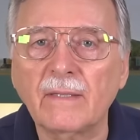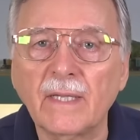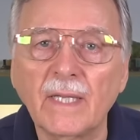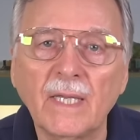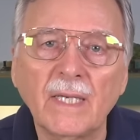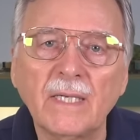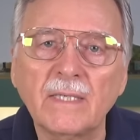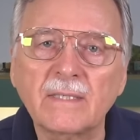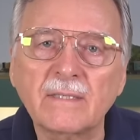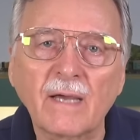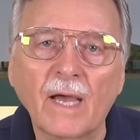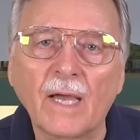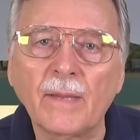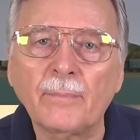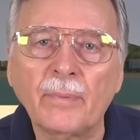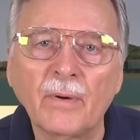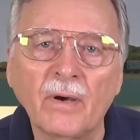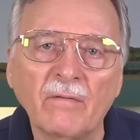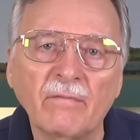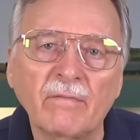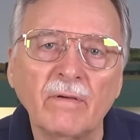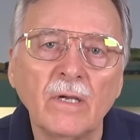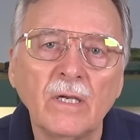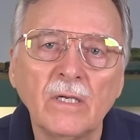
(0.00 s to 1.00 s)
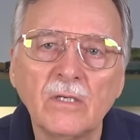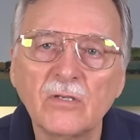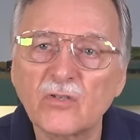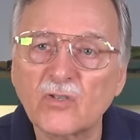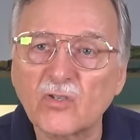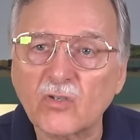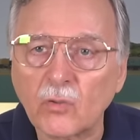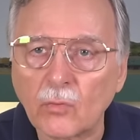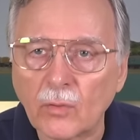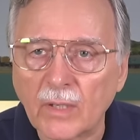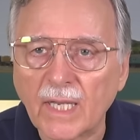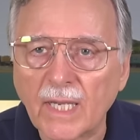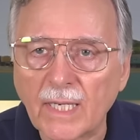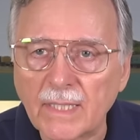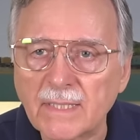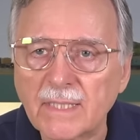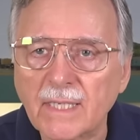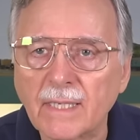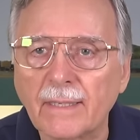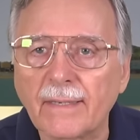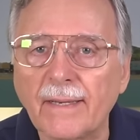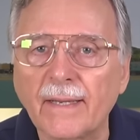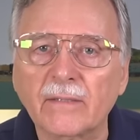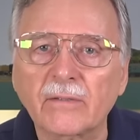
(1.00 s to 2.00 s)
any type of suitcase
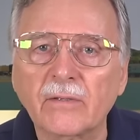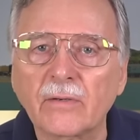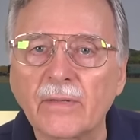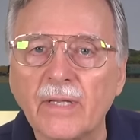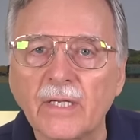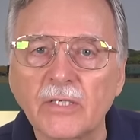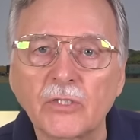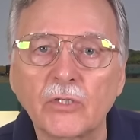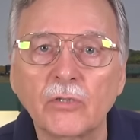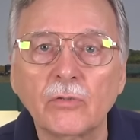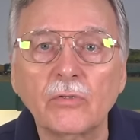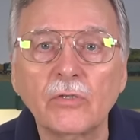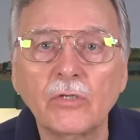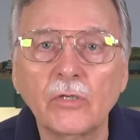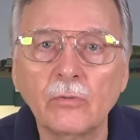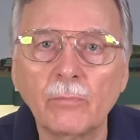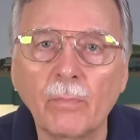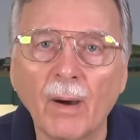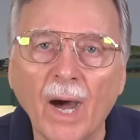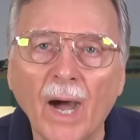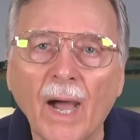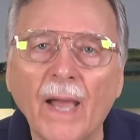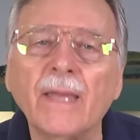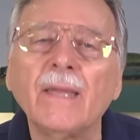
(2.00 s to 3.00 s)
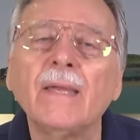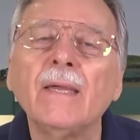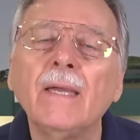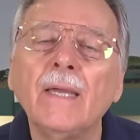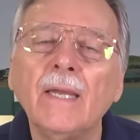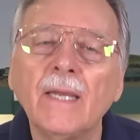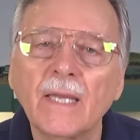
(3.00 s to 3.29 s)
connector that you do buy